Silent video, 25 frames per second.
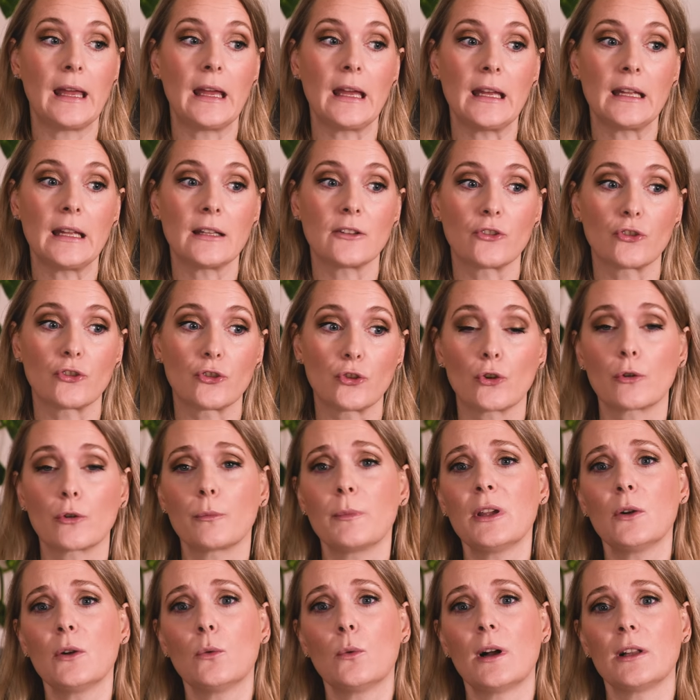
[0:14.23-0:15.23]
It took
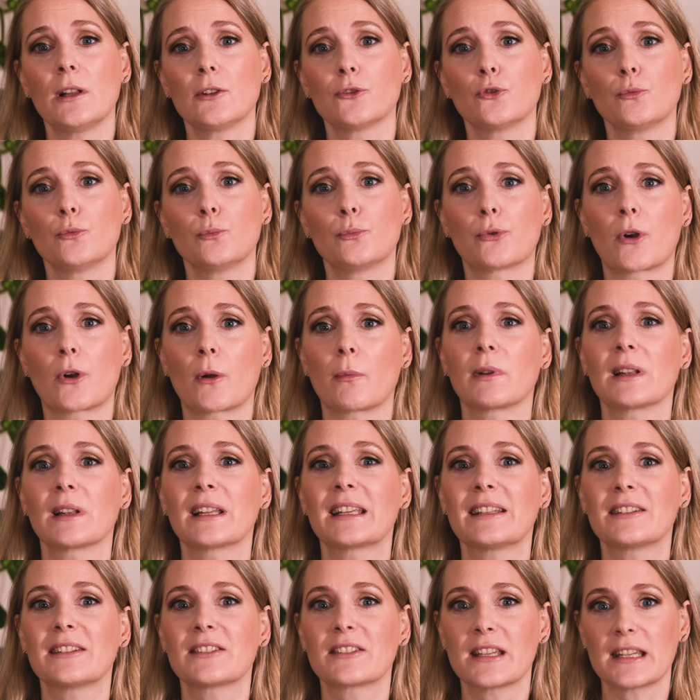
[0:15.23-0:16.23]
me a while to
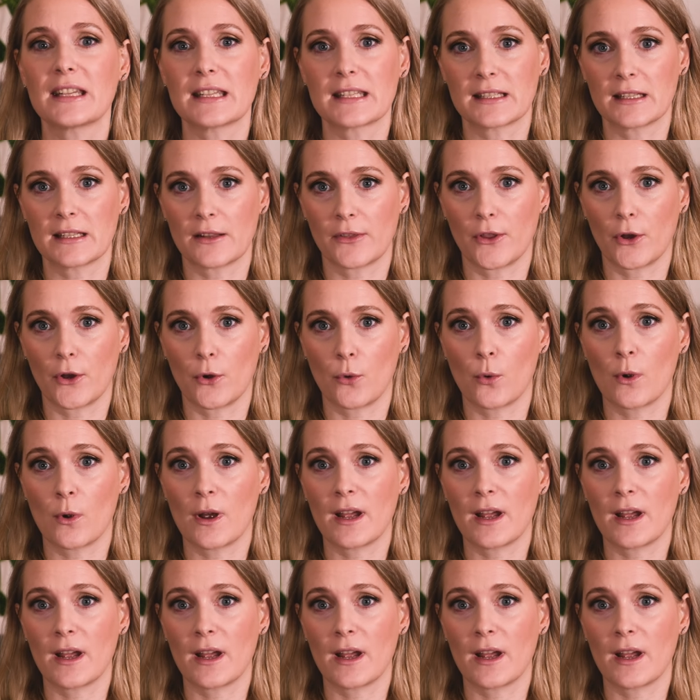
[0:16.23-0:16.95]
properly test it though,